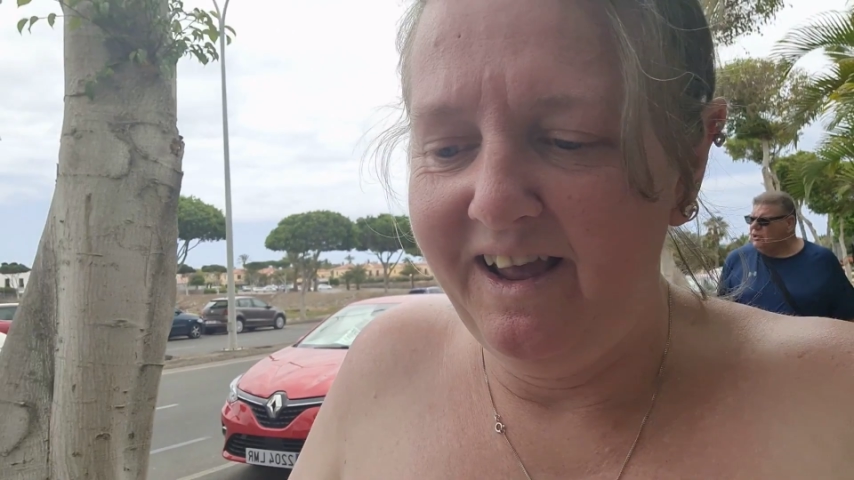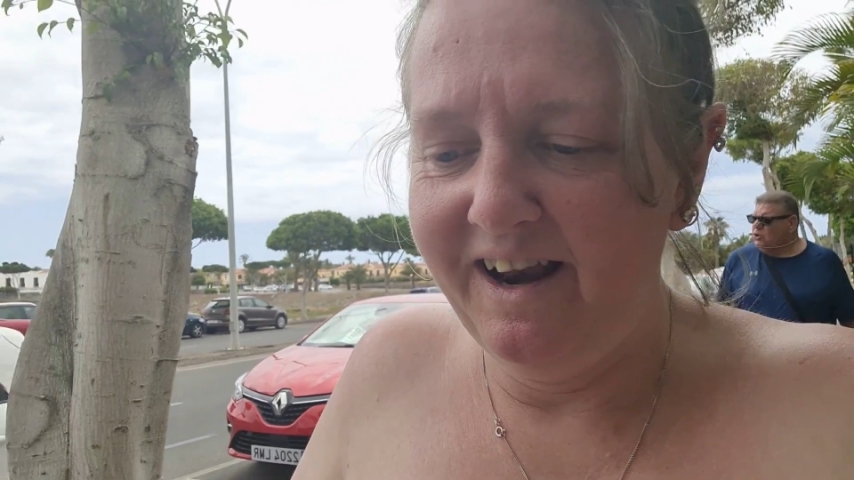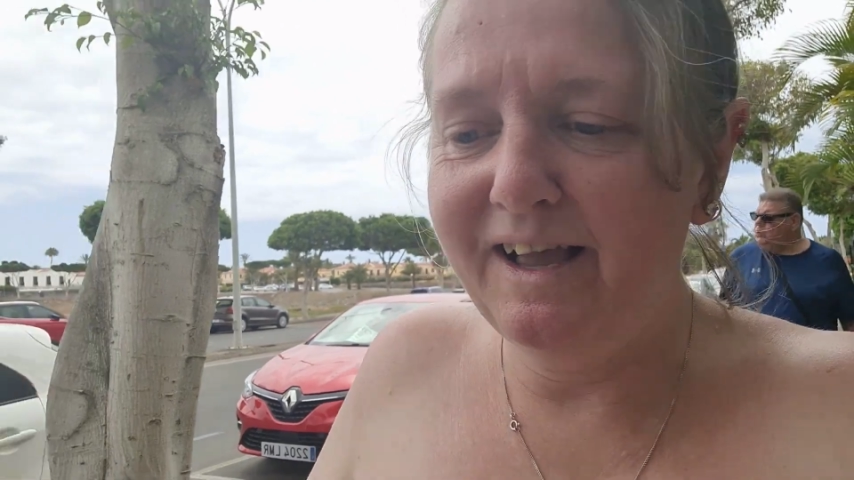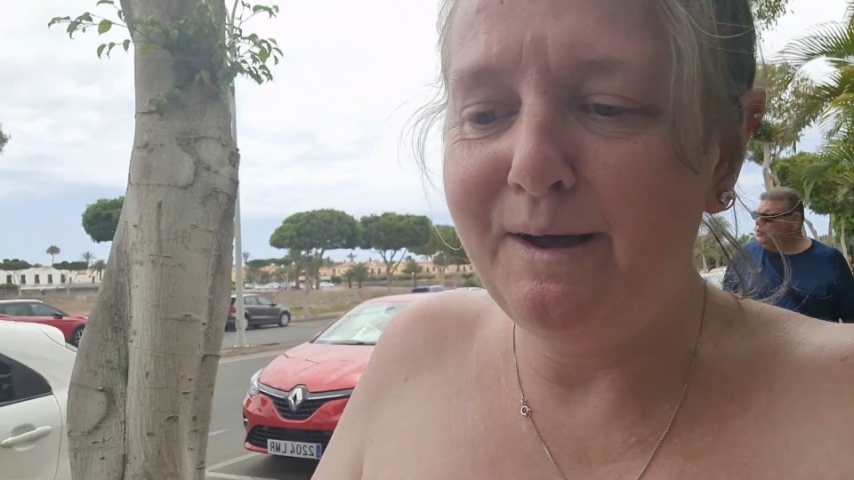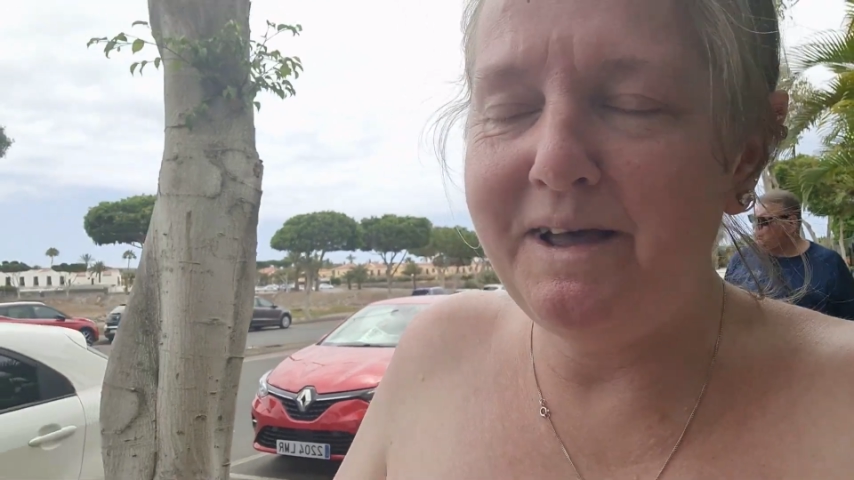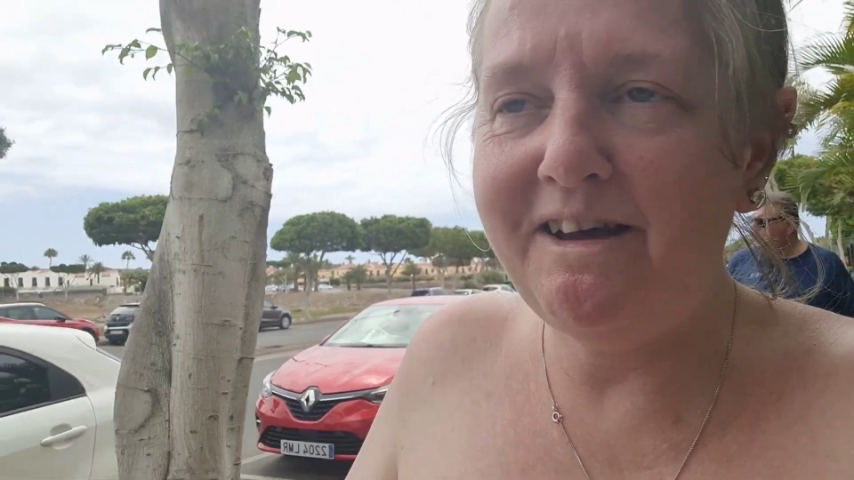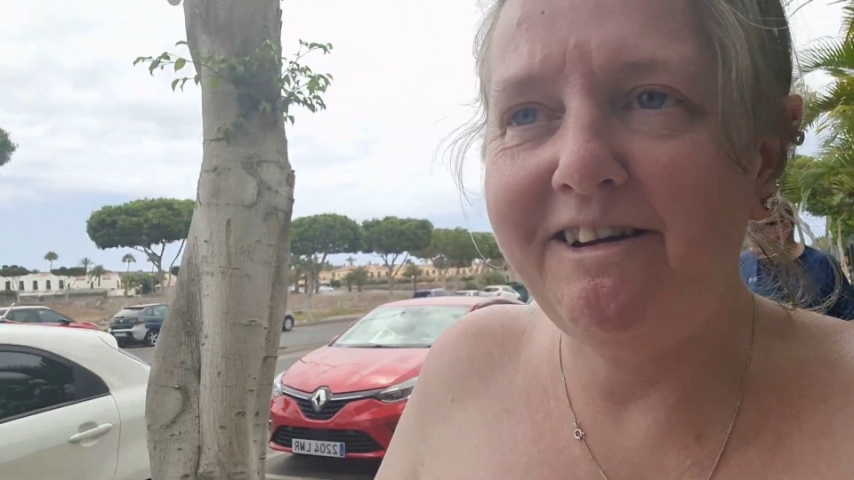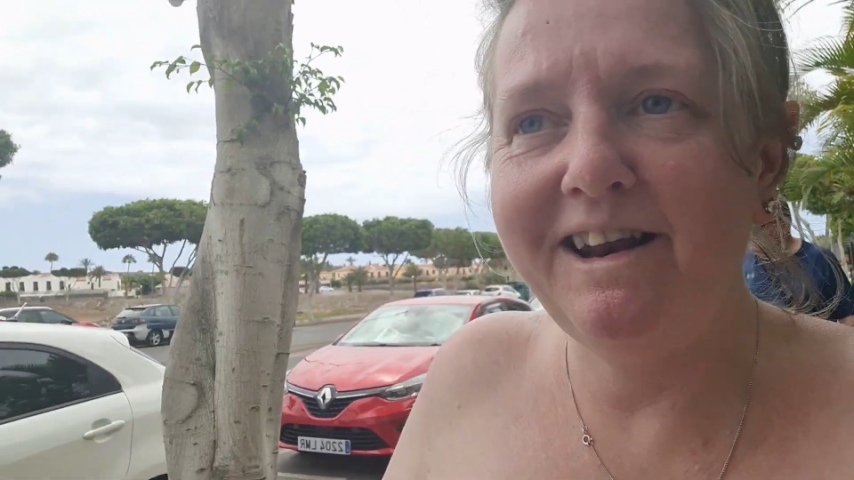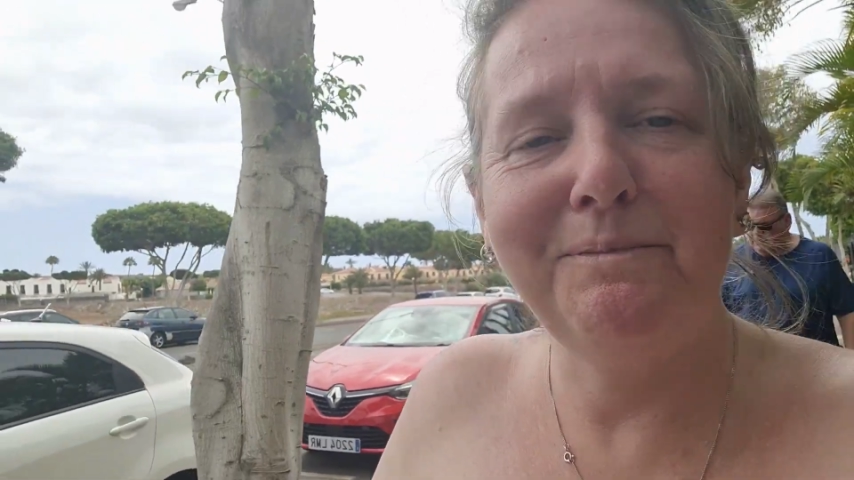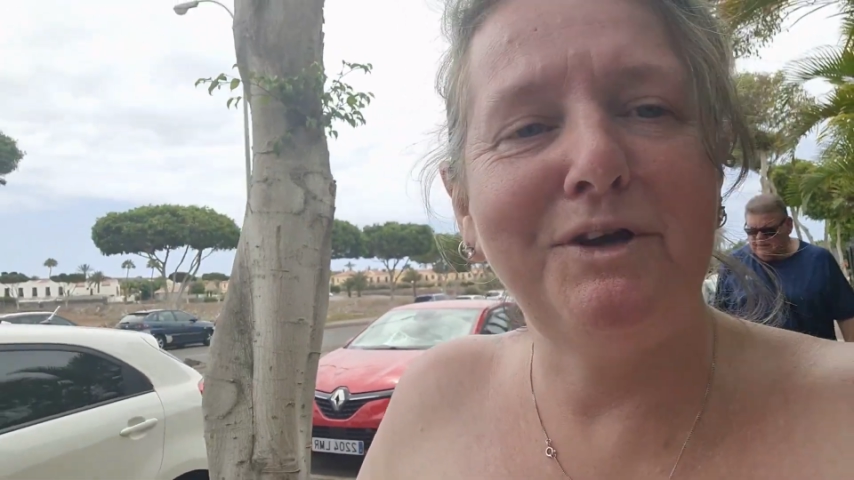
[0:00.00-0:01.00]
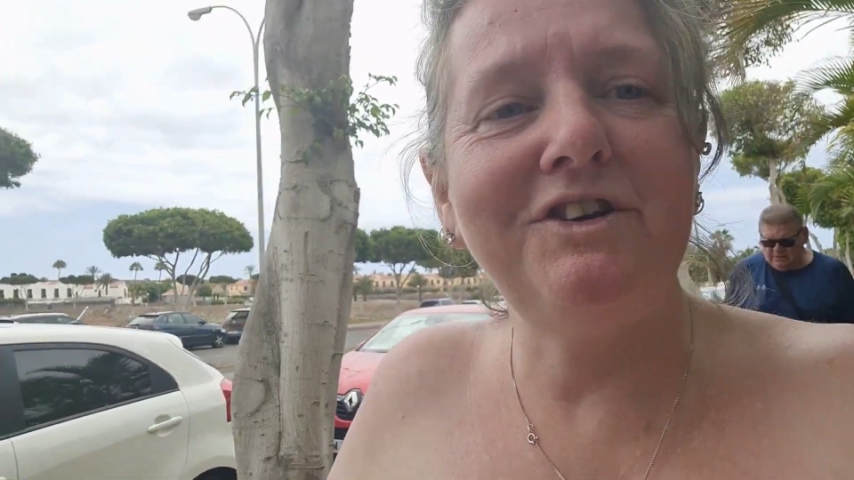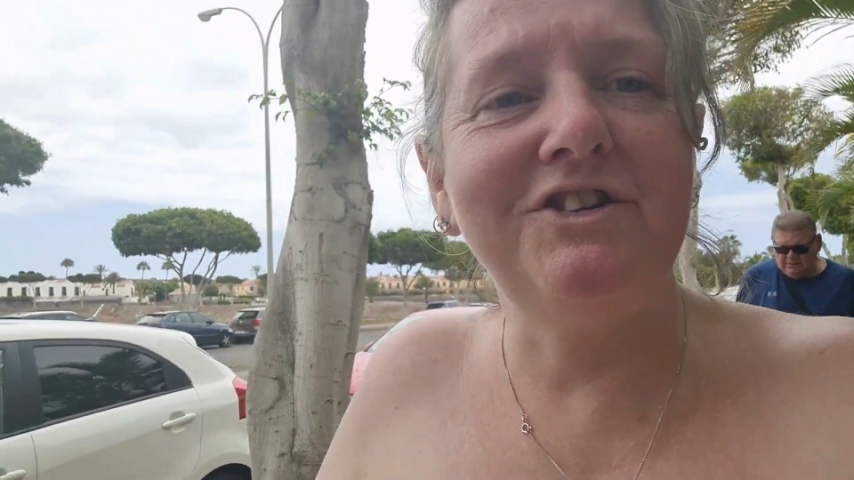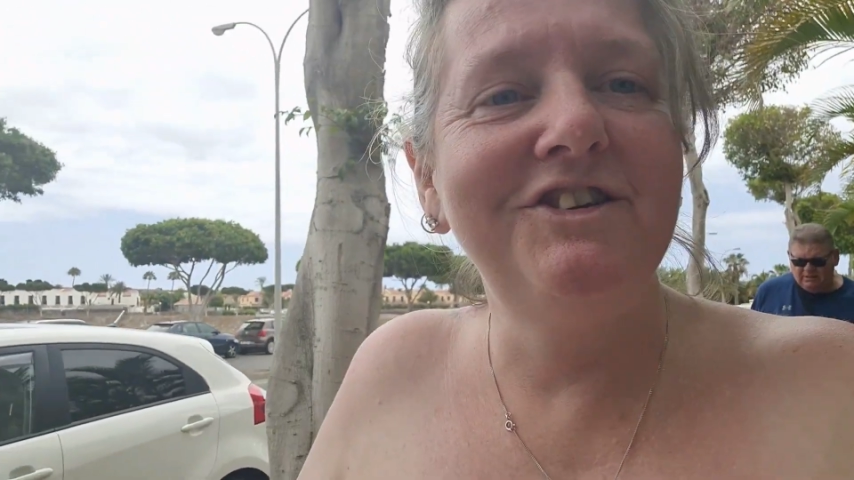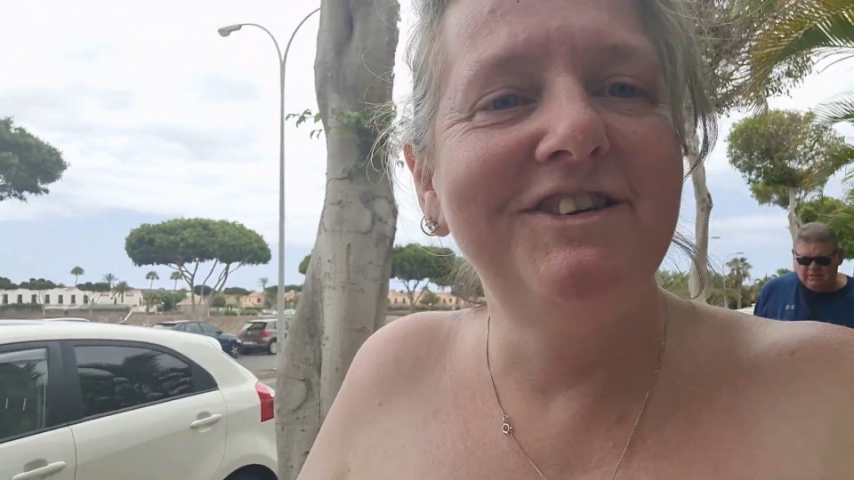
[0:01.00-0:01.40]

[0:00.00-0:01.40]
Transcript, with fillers: and I come out and I'm good.